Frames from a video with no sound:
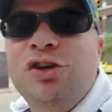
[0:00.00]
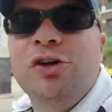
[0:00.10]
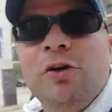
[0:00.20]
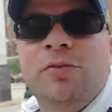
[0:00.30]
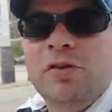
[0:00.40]

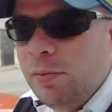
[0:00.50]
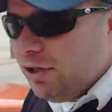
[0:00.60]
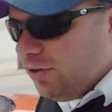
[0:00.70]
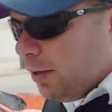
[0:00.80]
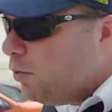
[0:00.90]
term so
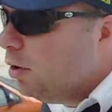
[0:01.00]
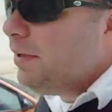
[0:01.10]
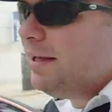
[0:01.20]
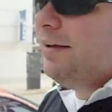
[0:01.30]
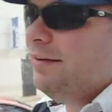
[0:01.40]
much anymore,
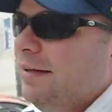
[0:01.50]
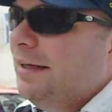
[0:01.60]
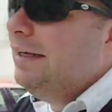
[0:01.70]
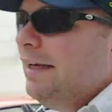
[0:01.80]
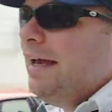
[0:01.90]
because
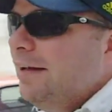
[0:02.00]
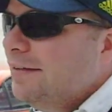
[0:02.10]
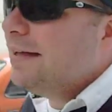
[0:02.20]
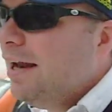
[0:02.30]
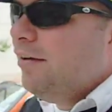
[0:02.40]
it
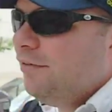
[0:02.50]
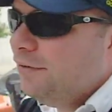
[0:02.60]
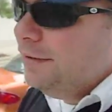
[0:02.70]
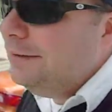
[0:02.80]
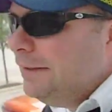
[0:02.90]
just kind of,
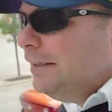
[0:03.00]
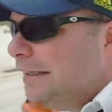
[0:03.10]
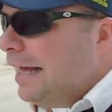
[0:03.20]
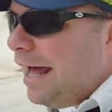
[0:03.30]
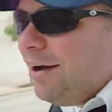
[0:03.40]

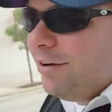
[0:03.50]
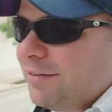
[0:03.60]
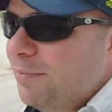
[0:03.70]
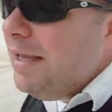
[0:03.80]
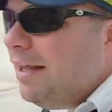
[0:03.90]
I don't
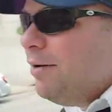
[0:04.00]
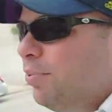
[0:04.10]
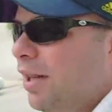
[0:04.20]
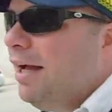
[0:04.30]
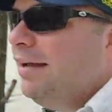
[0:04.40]
know, to me it
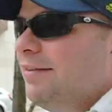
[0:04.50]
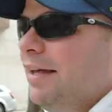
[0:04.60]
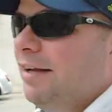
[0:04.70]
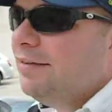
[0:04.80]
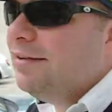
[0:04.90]
implies
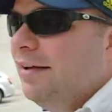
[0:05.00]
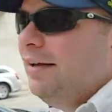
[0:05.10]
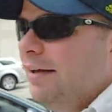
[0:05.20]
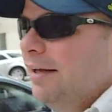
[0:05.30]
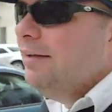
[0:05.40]
that it's
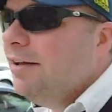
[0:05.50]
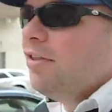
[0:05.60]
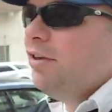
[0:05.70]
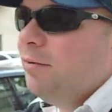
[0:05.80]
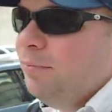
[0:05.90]

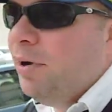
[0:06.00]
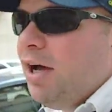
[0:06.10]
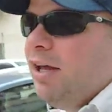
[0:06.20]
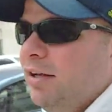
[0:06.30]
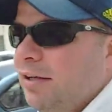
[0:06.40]
nothing
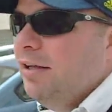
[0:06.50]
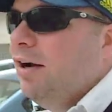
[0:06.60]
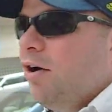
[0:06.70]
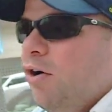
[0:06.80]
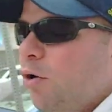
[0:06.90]
but, you
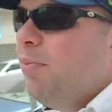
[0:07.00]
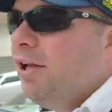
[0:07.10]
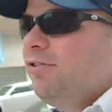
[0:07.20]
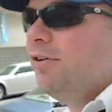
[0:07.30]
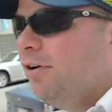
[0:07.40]
know, a whole
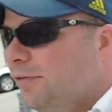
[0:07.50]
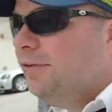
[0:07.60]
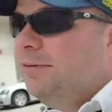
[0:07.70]
bunch of